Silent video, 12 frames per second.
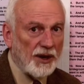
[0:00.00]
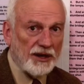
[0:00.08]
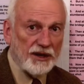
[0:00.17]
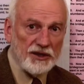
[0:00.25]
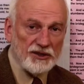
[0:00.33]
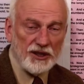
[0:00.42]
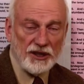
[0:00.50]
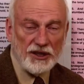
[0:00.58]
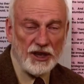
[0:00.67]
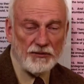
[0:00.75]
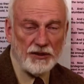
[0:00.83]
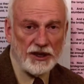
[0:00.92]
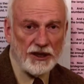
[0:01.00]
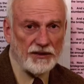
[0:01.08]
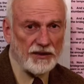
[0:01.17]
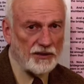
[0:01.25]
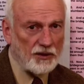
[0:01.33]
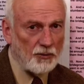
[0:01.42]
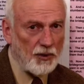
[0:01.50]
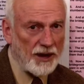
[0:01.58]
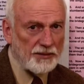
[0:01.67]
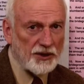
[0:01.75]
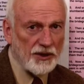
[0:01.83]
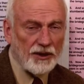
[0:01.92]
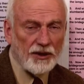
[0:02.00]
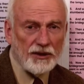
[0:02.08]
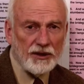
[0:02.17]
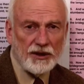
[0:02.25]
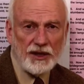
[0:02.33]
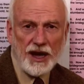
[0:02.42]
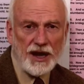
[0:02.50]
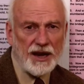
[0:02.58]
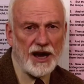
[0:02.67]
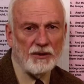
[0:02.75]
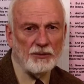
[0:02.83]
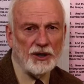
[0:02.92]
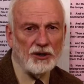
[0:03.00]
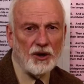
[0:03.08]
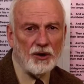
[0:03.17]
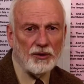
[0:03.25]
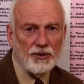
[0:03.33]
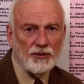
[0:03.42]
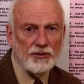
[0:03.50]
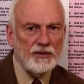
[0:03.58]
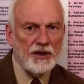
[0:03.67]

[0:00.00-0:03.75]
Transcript: But it is significant that the rapture cannot be known